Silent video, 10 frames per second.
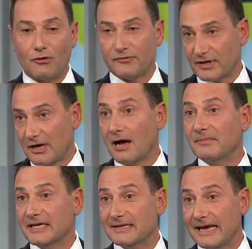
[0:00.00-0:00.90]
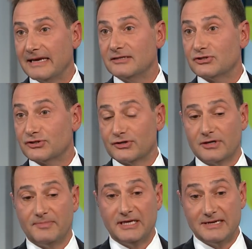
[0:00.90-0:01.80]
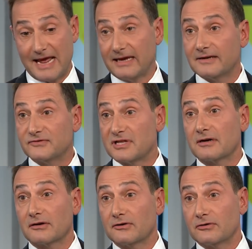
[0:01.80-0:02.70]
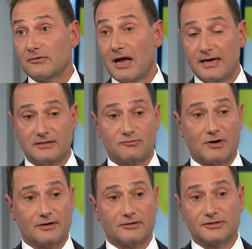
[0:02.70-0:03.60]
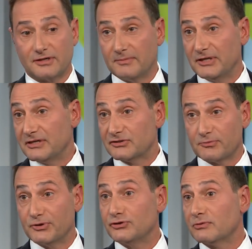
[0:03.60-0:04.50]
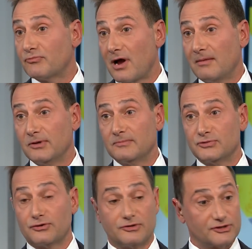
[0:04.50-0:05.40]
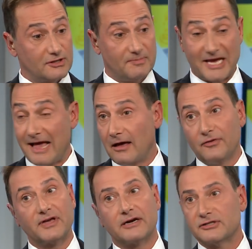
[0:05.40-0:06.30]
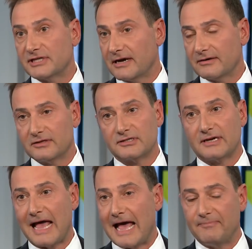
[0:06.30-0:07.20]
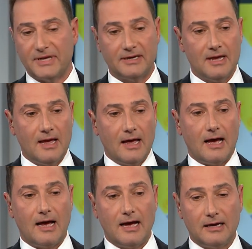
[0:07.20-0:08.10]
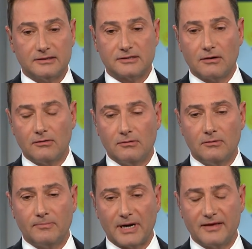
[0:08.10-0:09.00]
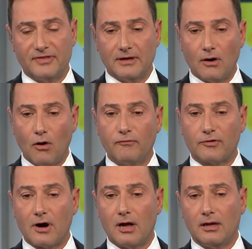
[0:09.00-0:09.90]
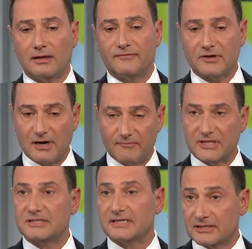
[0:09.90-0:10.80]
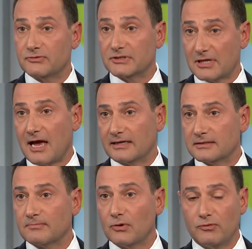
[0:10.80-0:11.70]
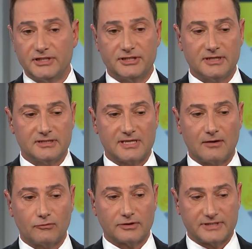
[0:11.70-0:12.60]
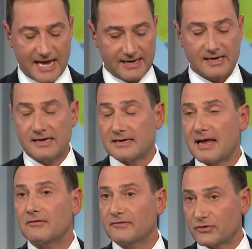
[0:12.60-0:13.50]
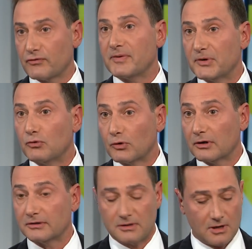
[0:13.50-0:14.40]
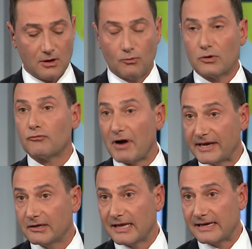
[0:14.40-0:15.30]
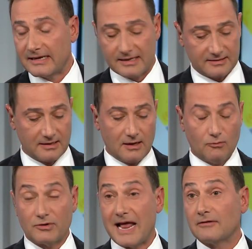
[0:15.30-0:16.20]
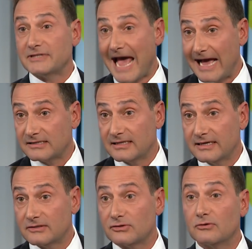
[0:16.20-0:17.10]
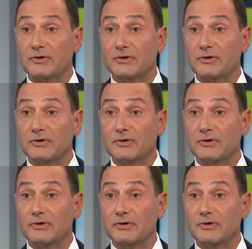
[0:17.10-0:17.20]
over the coming days, there's going to be negatives that are going to arise, where there's going to be distribution problems or there's going to be a healthcare scare that's going to happen. Uh, so, but I think overall, if the government sticks to his lines, which is that we're taking it out of the criminal world, we're regulating it, we're now taxing it so that